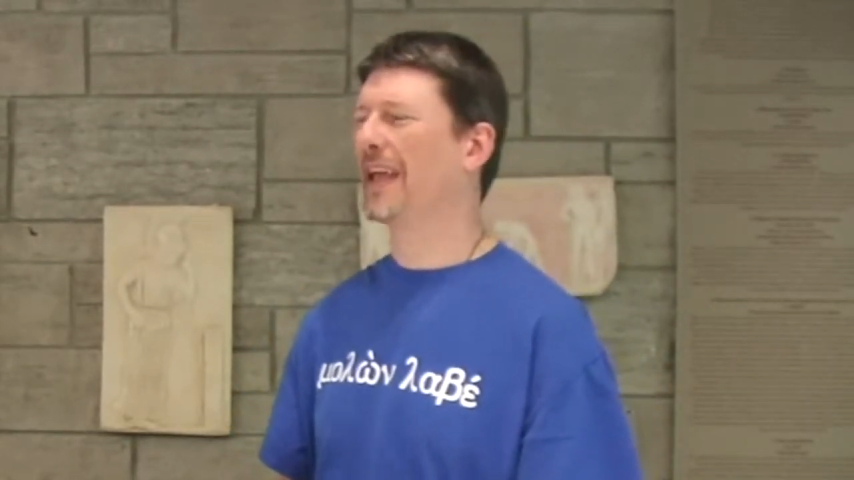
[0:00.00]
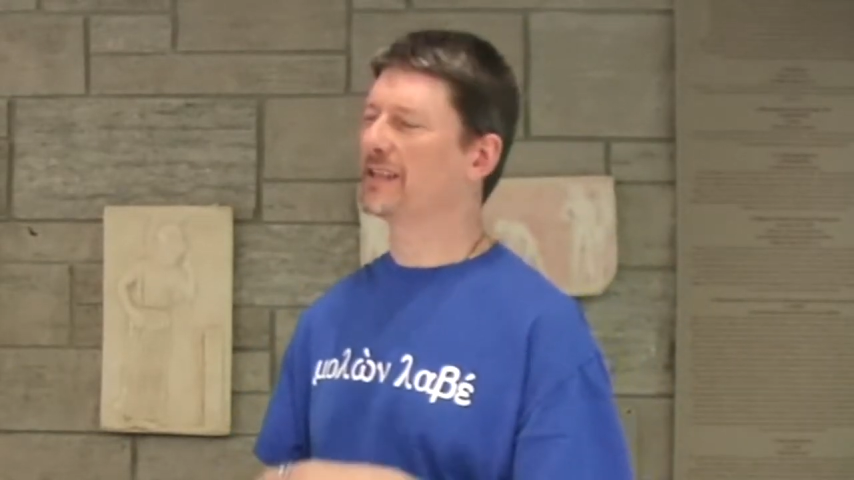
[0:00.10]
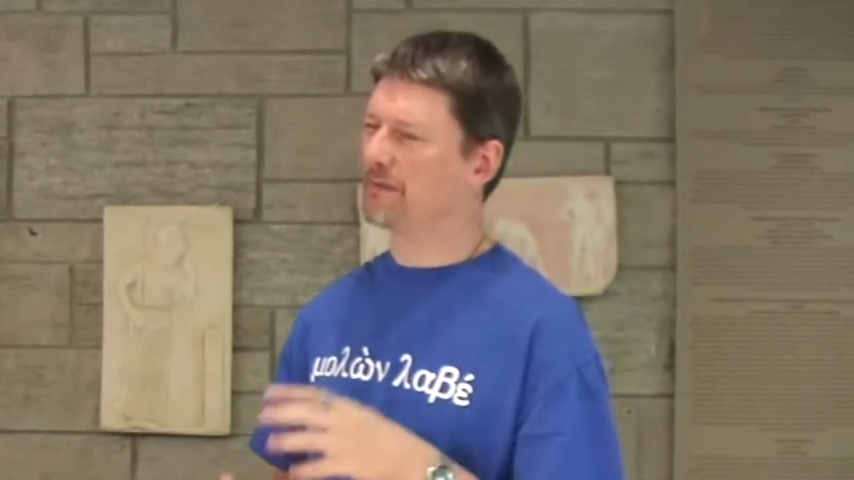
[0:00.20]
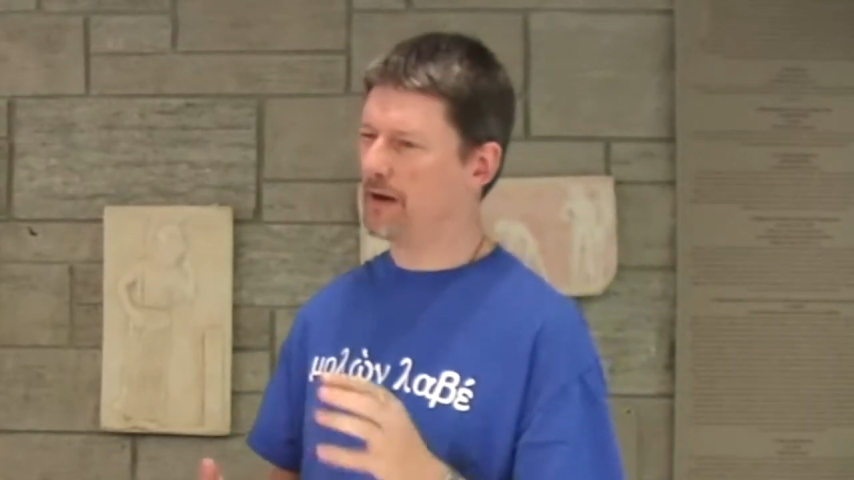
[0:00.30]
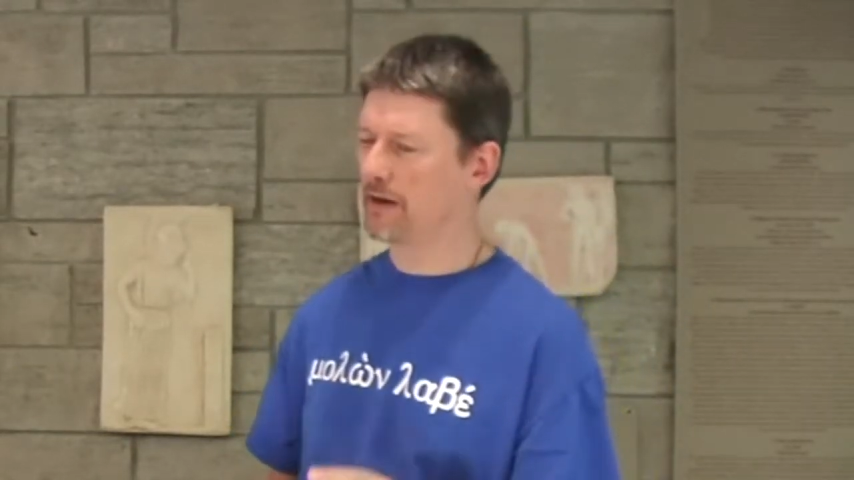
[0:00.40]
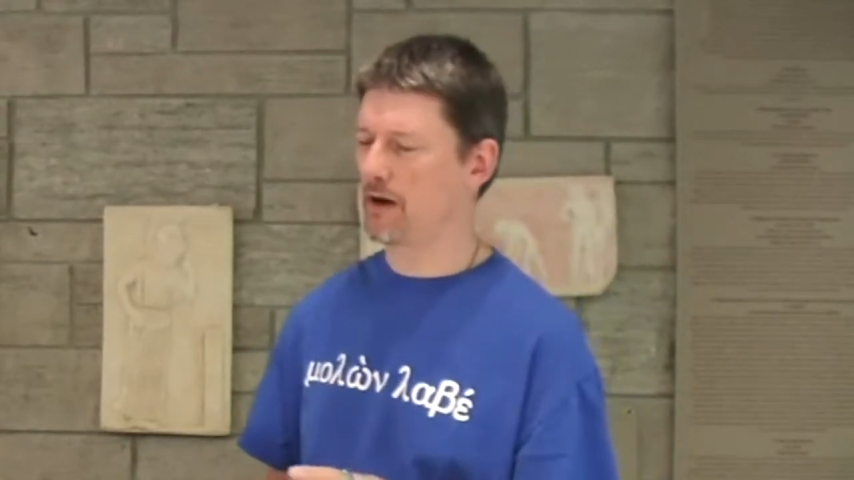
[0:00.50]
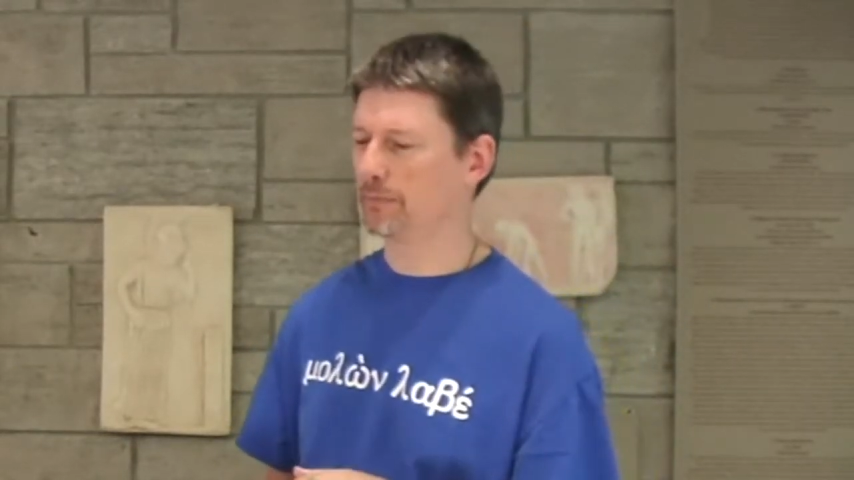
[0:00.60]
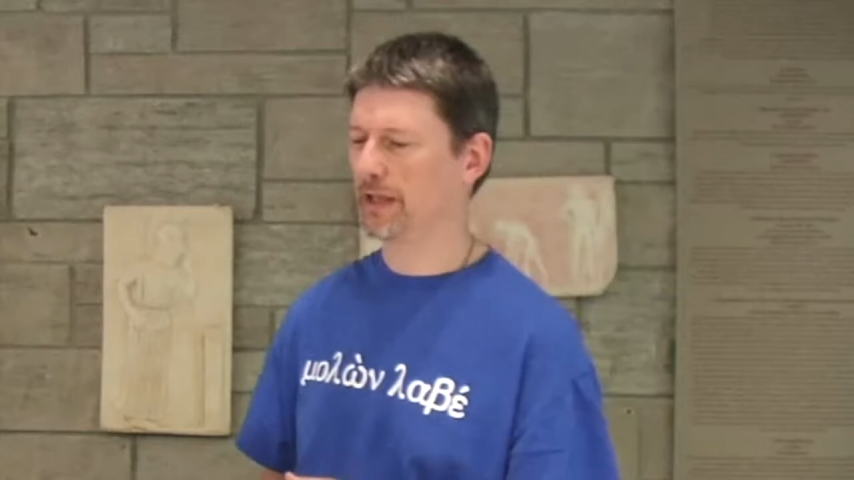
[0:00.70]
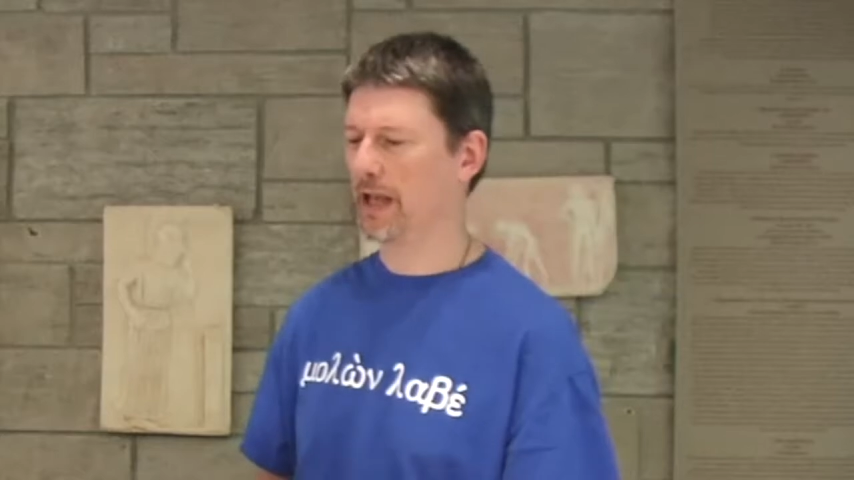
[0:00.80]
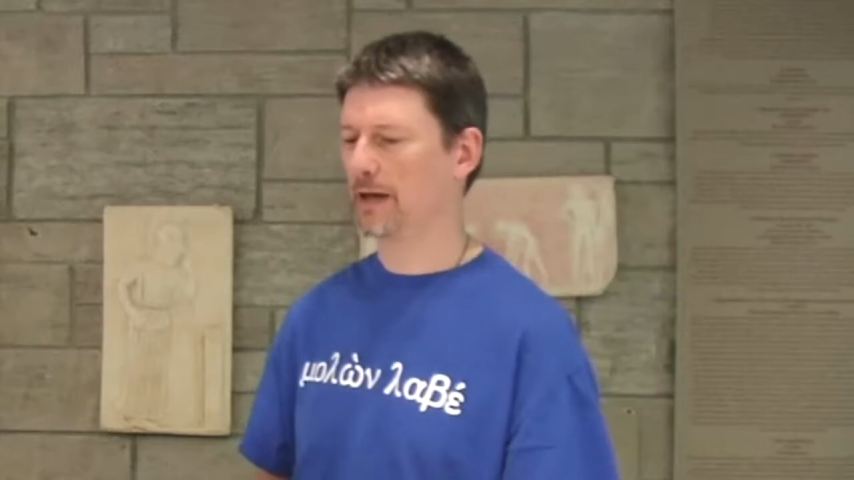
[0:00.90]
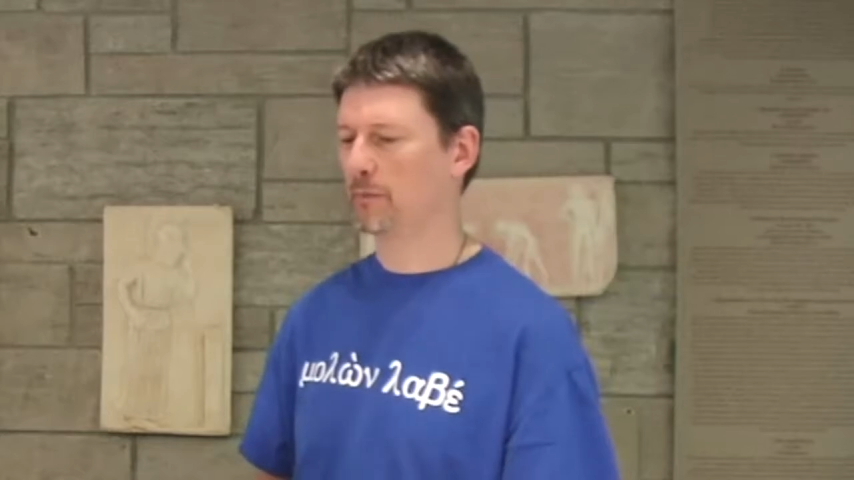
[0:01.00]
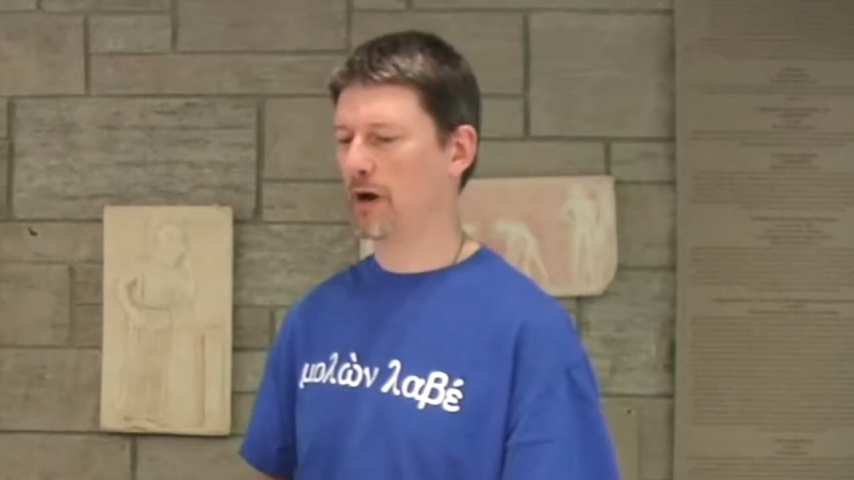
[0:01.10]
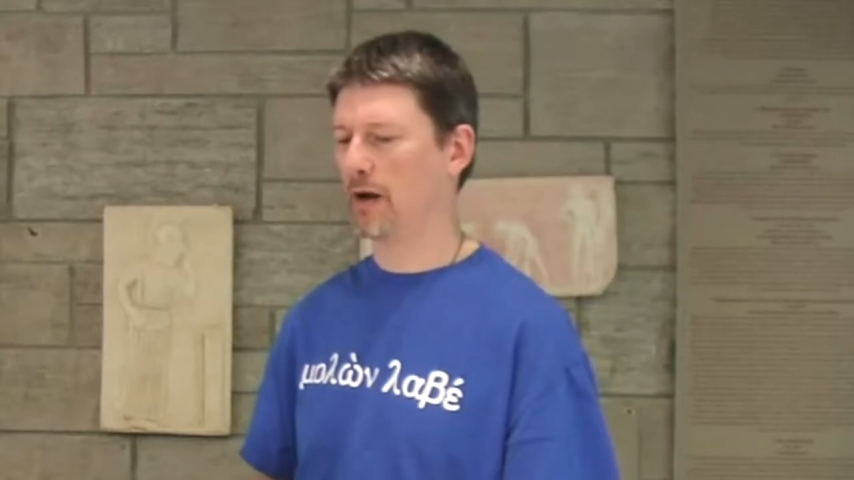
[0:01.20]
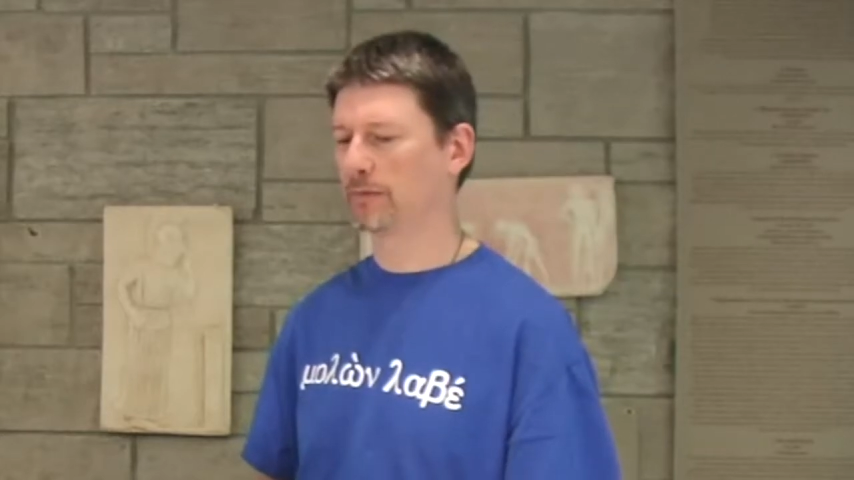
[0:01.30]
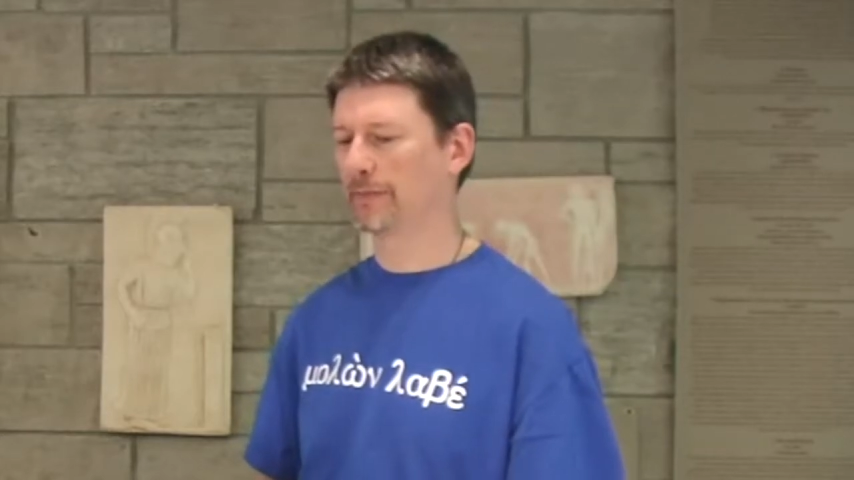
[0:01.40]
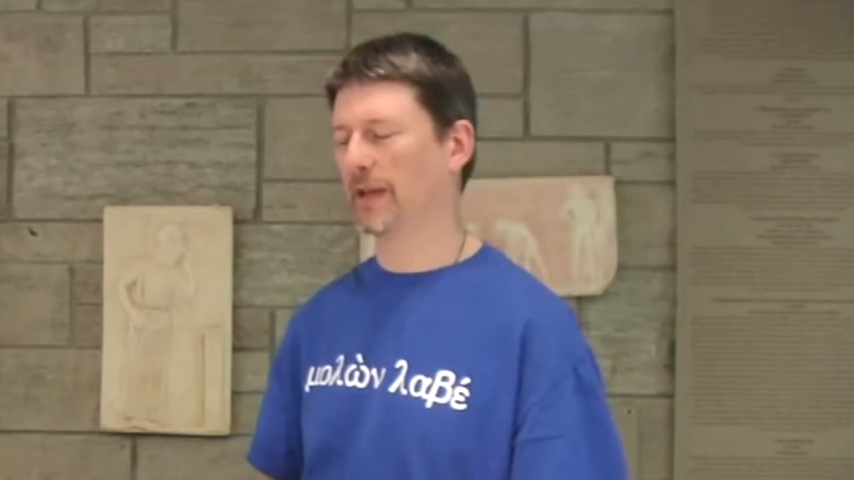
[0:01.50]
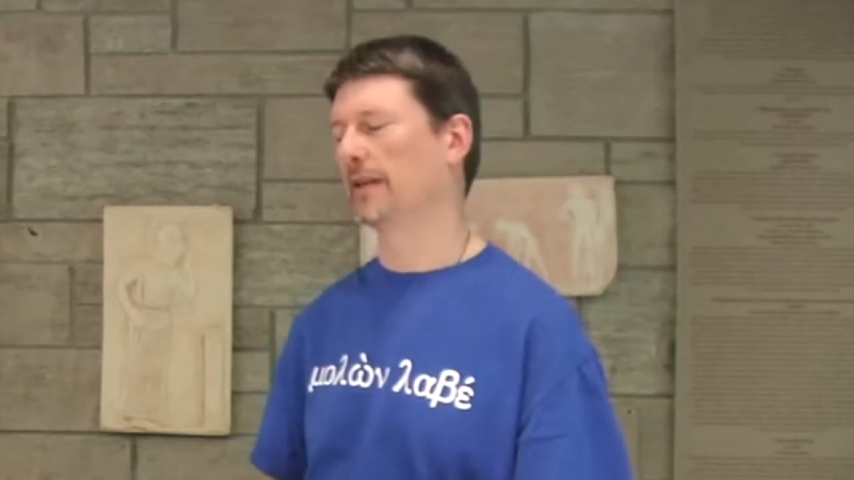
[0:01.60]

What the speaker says: a very complicated problem,